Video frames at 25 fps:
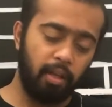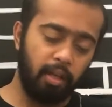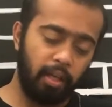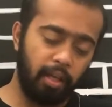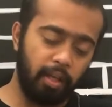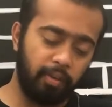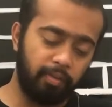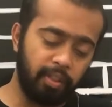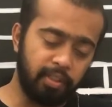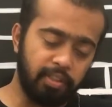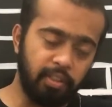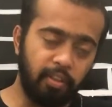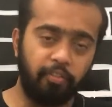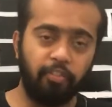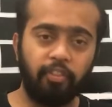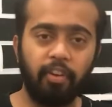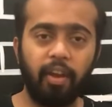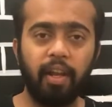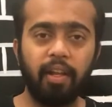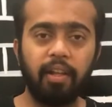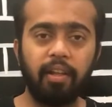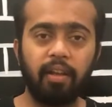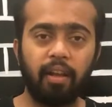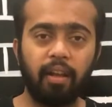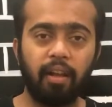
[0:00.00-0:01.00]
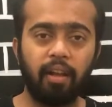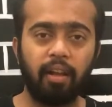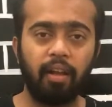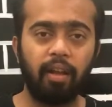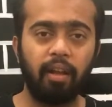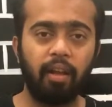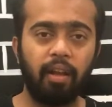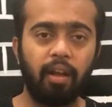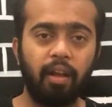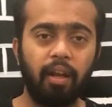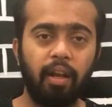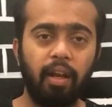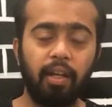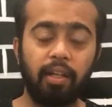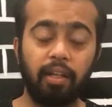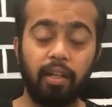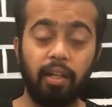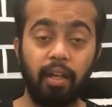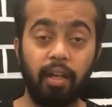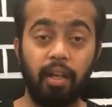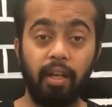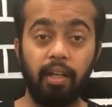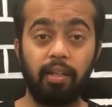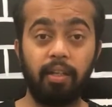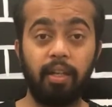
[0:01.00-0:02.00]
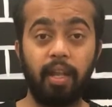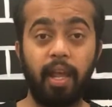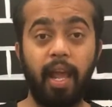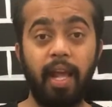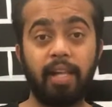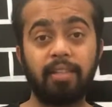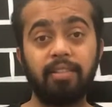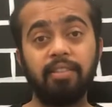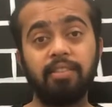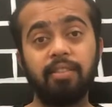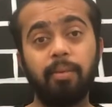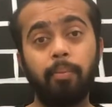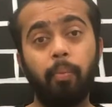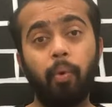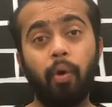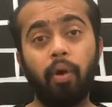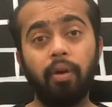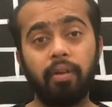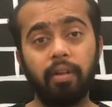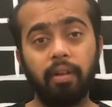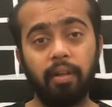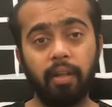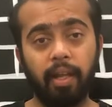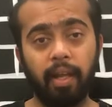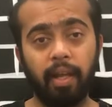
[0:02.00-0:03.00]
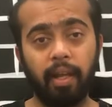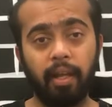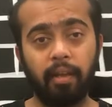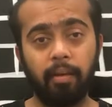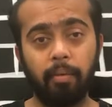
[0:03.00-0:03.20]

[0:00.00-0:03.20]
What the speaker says: If there's a failure, it acts as a bottleneck,